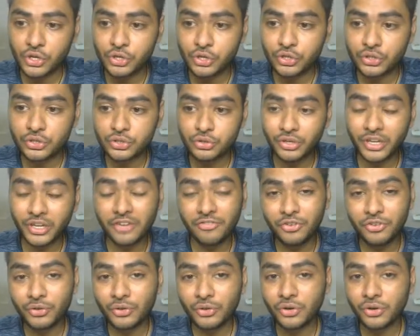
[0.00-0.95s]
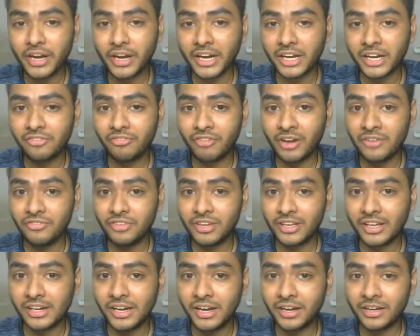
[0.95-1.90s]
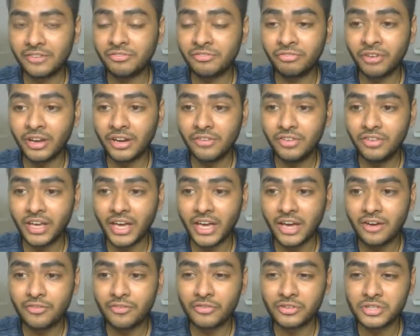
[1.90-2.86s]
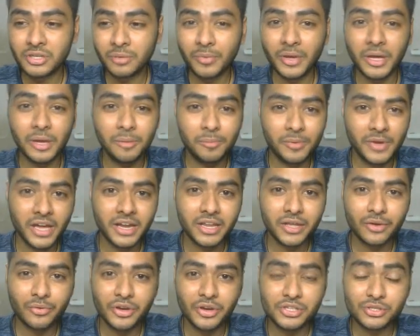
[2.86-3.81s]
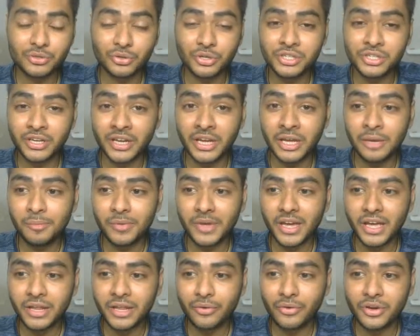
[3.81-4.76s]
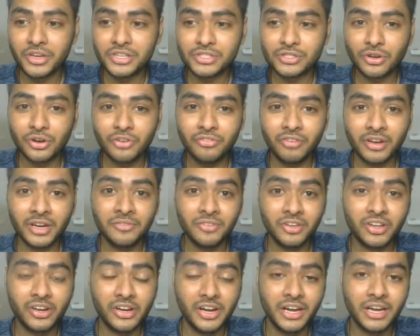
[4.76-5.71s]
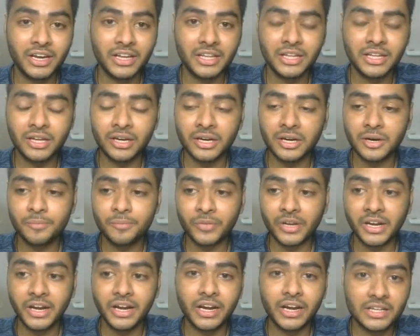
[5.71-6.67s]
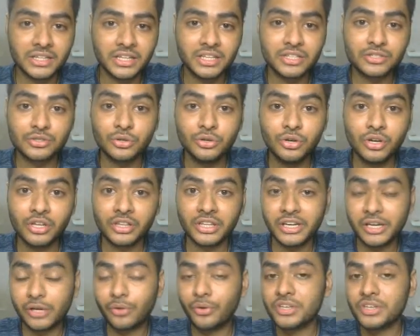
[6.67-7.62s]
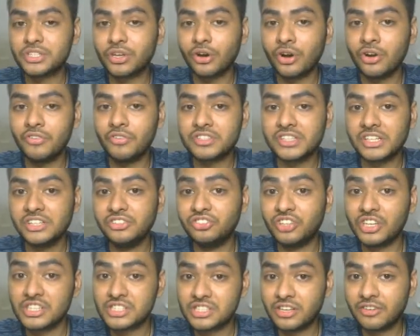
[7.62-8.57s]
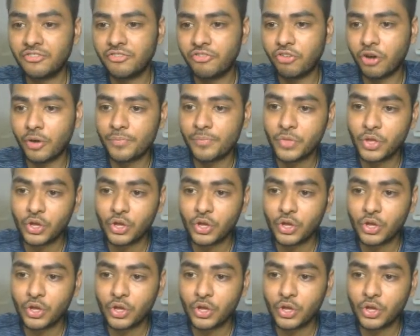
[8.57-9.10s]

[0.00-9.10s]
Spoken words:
So if you know, right, when we have some API request, so it's API request, or when we create anything, so the requests are always in JSON form.